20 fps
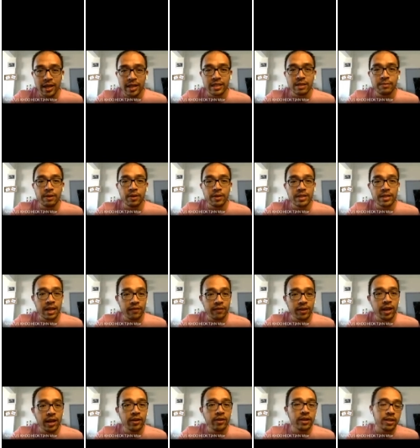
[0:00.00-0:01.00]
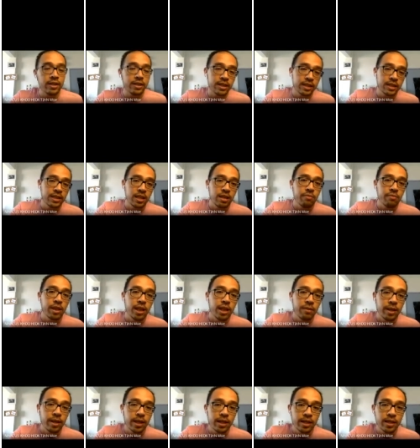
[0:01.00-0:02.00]
about 760
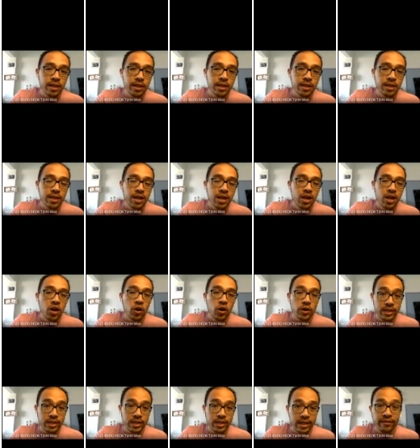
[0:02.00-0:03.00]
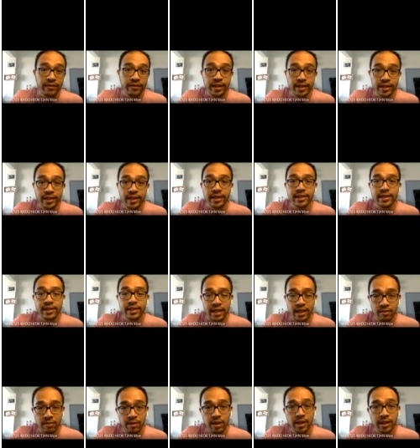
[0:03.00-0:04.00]
millimeters or 76
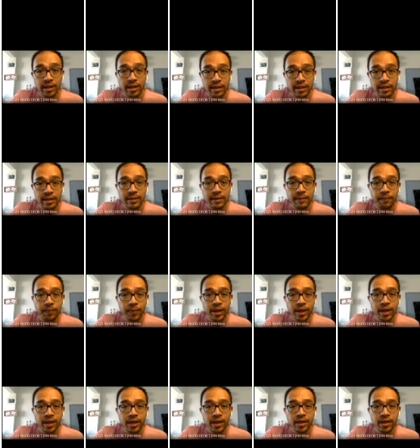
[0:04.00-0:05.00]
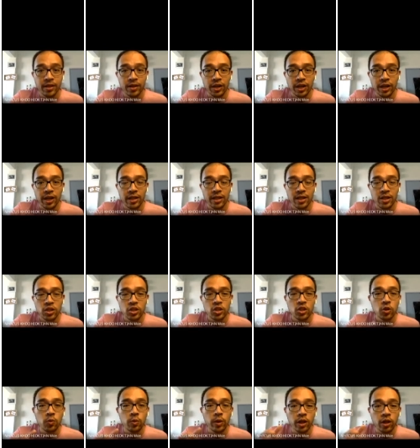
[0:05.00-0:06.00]
centimeters. Okay.
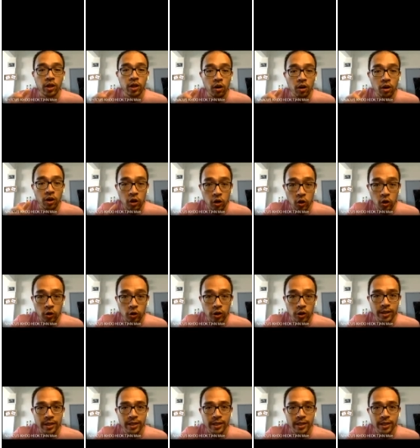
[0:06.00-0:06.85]
So we conclude